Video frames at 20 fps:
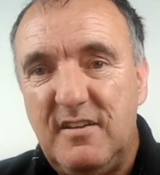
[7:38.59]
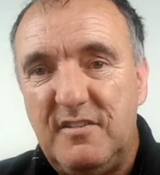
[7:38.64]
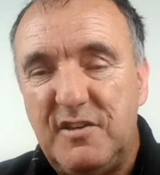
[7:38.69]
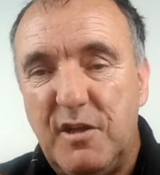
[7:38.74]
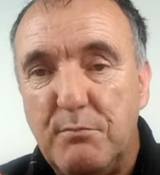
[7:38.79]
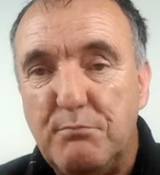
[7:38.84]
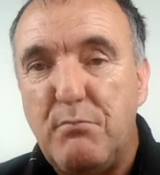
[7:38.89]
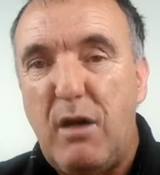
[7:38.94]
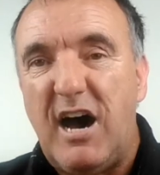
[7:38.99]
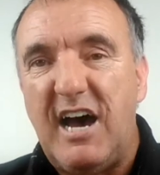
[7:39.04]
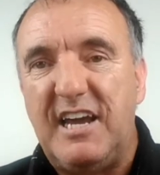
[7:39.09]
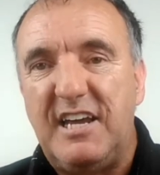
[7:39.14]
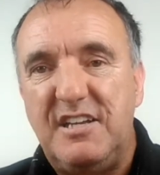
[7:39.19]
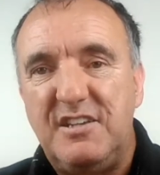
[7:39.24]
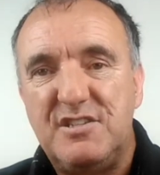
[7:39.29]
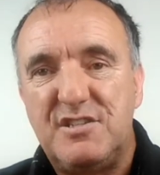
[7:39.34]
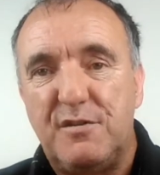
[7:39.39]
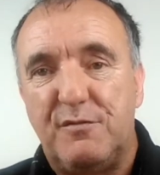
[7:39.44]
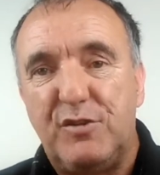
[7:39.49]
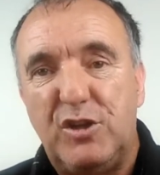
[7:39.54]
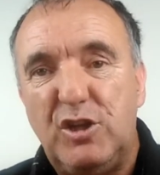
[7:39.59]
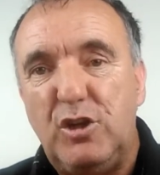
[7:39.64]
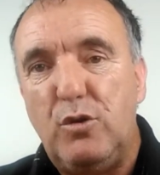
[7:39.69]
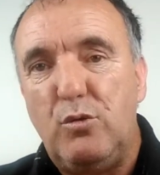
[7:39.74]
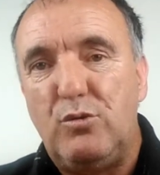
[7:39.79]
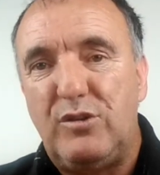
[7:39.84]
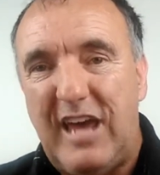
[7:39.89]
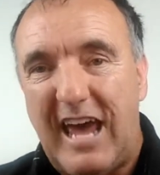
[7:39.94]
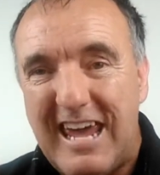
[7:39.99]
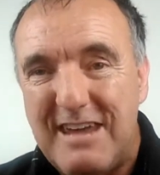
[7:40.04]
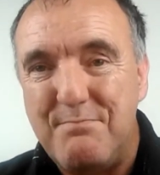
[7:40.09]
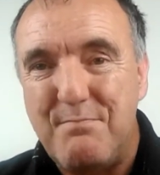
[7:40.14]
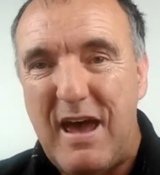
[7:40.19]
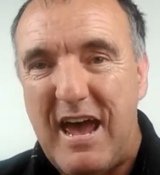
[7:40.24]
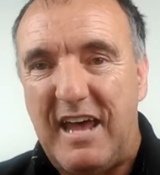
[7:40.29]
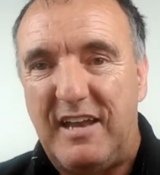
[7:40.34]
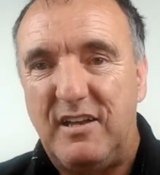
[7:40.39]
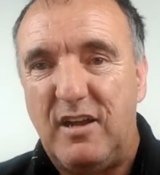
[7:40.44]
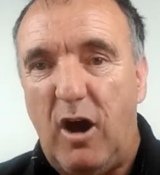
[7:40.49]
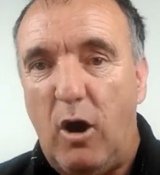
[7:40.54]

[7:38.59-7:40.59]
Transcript: the minds of the UK men